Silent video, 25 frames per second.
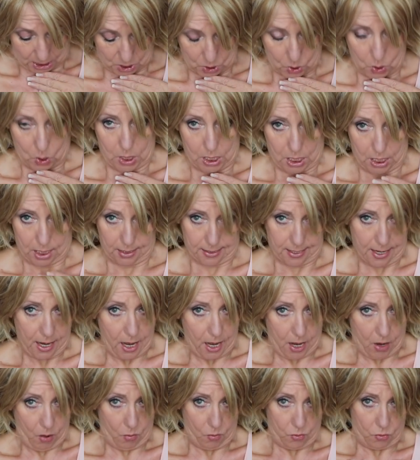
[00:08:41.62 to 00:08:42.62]
looking
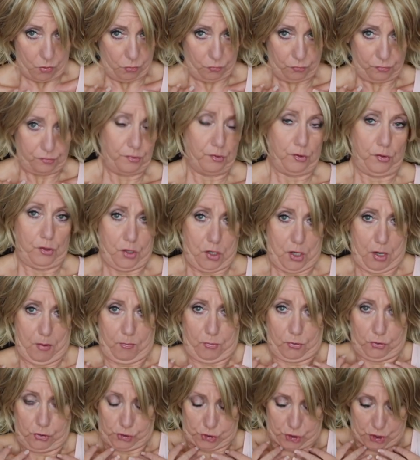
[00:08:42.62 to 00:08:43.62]
down, you see the
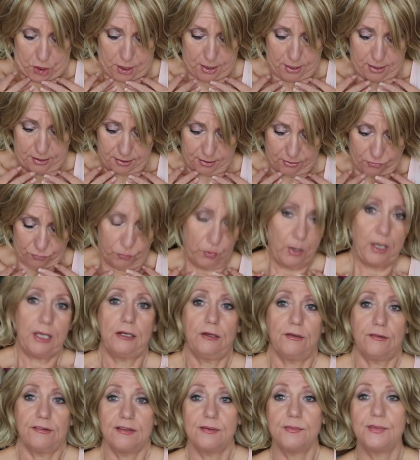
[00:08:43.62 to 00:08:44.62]
double chin and the
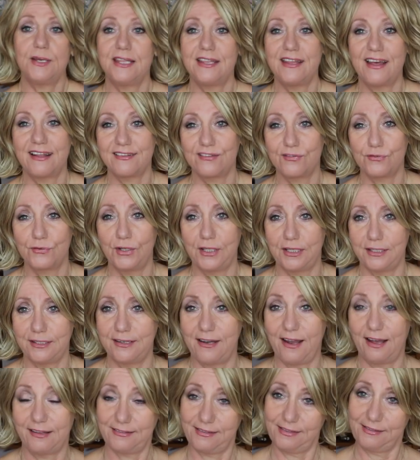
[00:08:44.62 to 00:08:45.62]
wrinkles. I mean, that's really
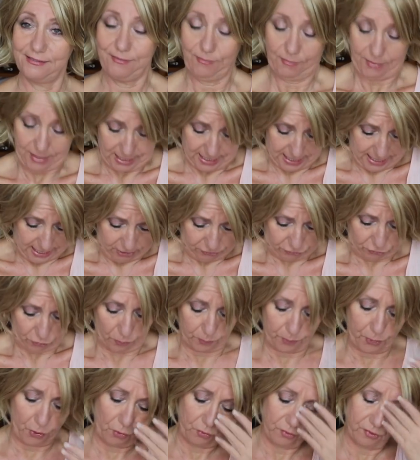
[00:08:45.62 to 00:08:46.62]
not a
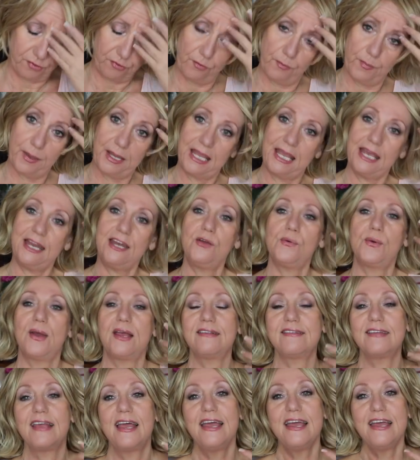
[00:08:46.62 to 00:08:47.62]
natural pose for me
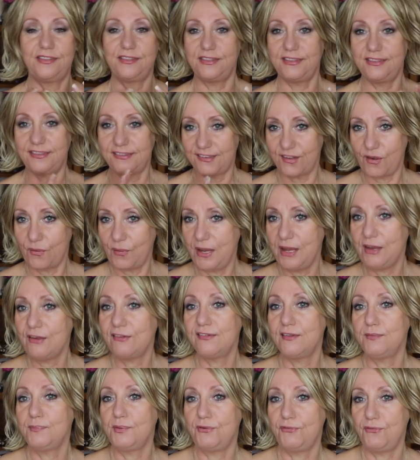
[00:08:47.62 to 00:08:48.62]
anyways. So
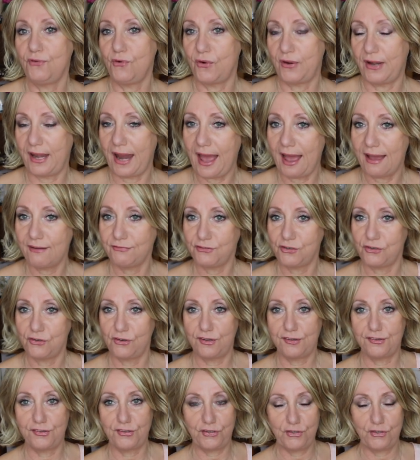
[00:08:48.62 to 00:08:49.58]
here's the before and after. is